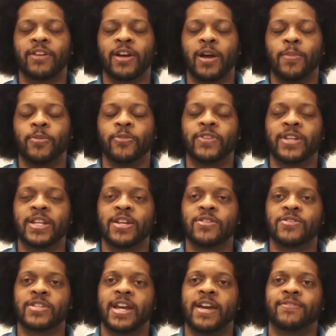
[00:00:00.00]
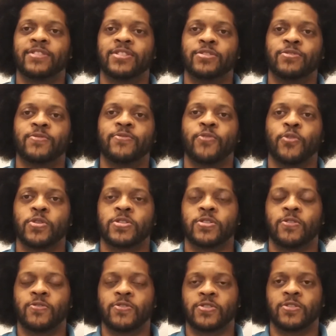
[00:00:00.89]
I have a couple videos I have to do some
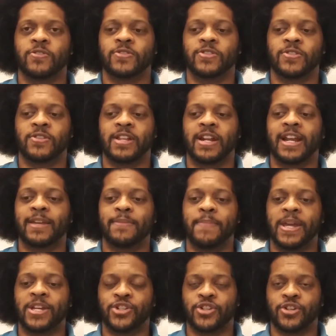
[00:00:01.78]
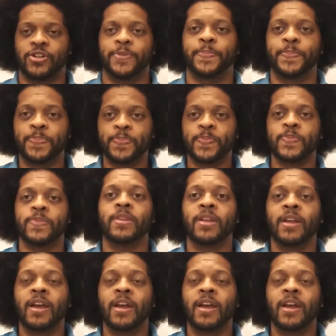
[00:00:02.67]
voiceovers over so that I can make sure